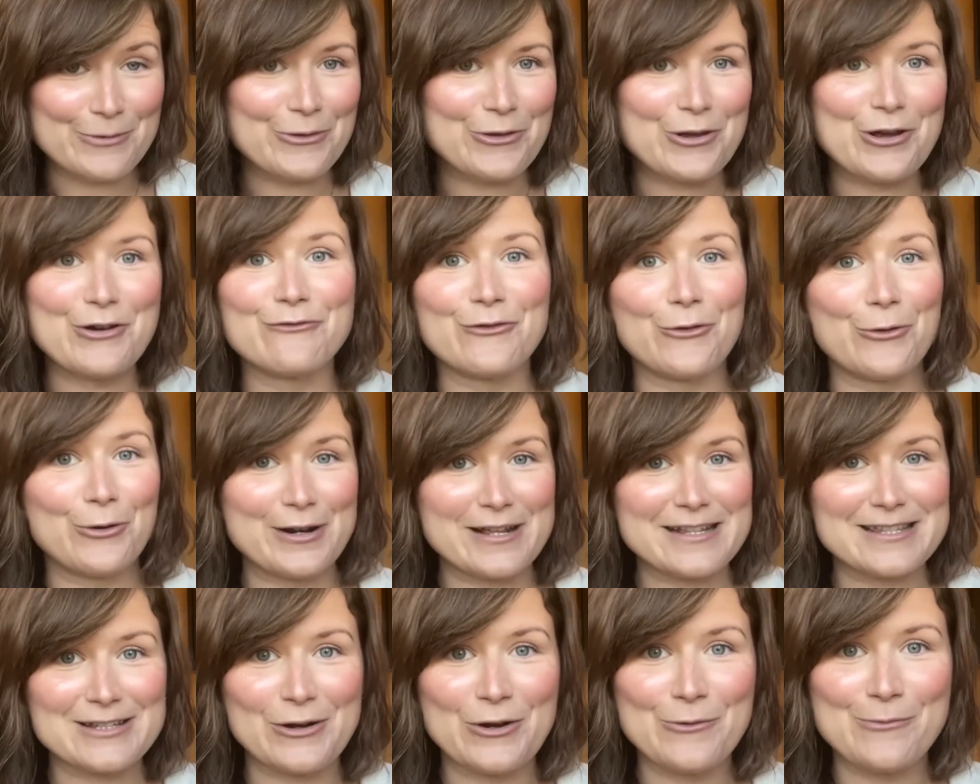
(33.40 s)
that have
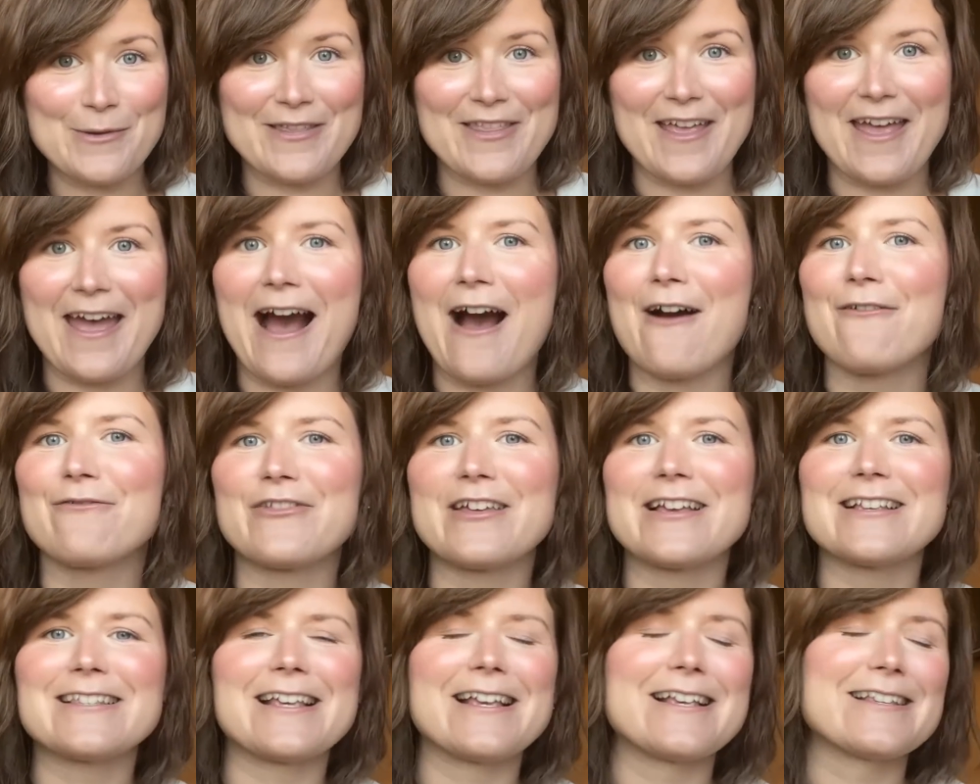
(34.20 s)
already told me they have
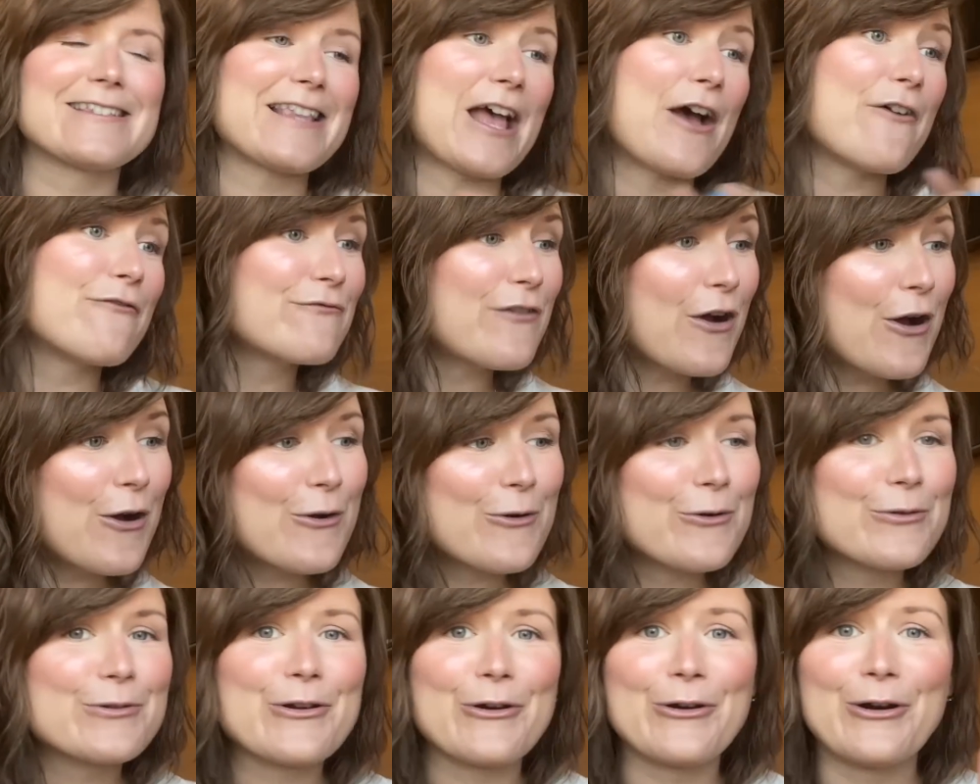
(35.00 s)
this as their
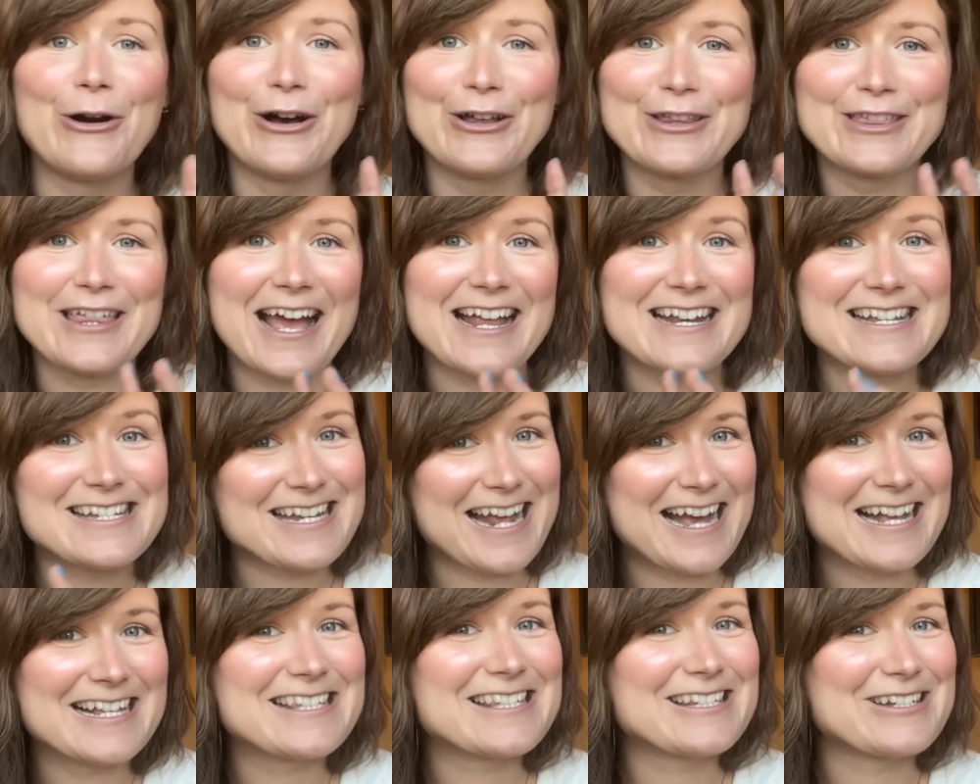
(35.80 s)
phone or their
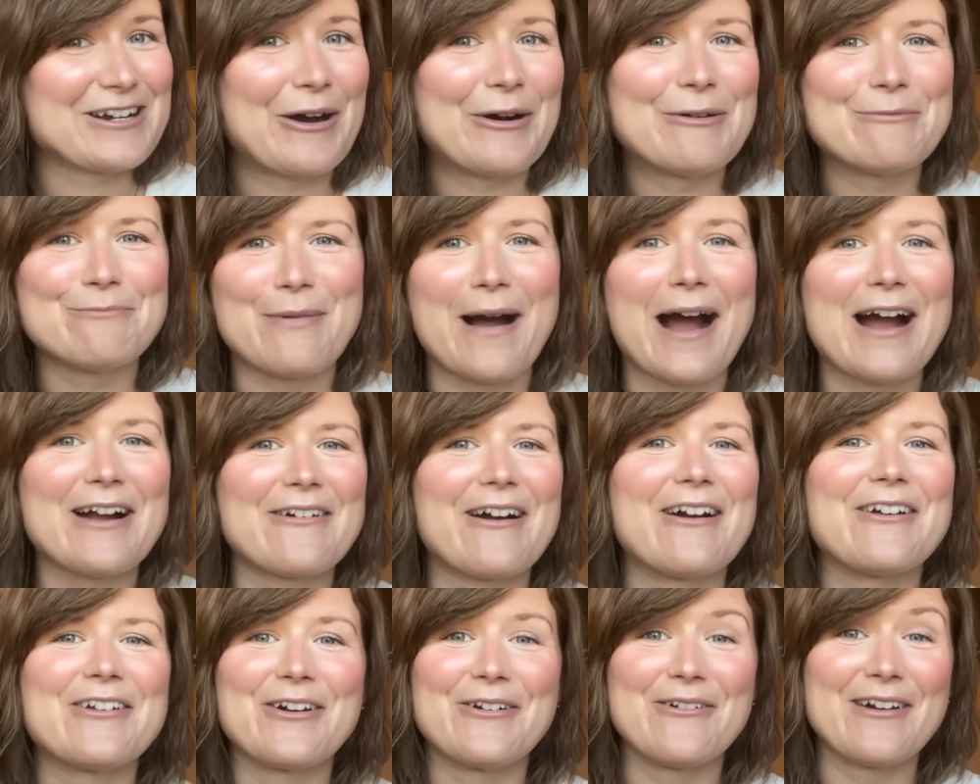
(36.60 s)
desktop
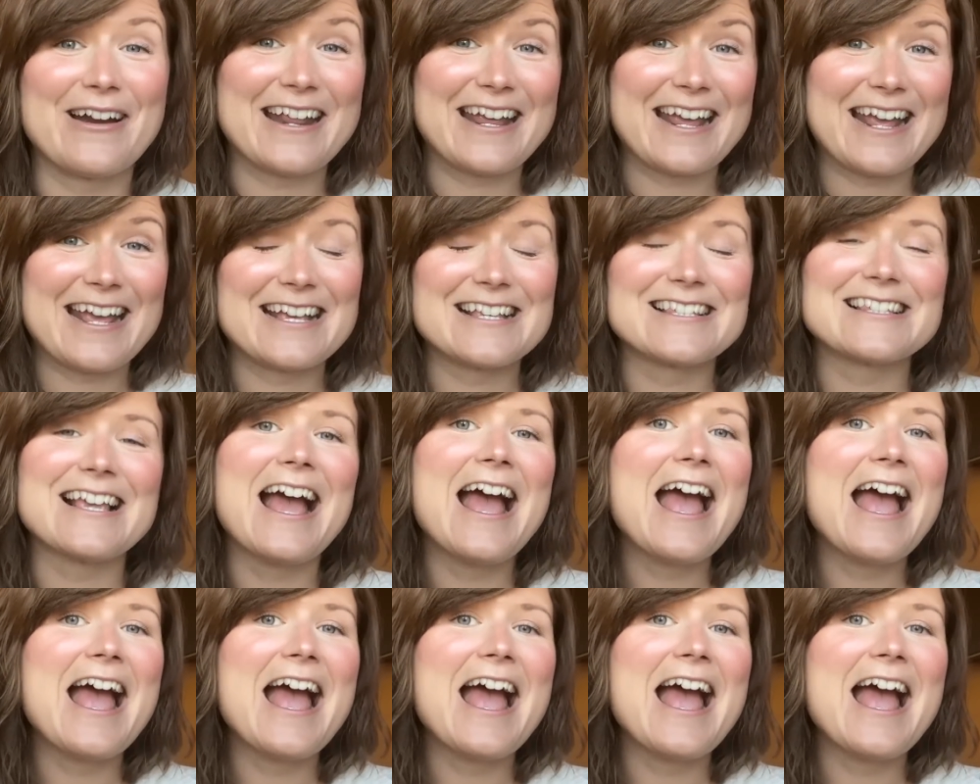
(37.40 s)
background already is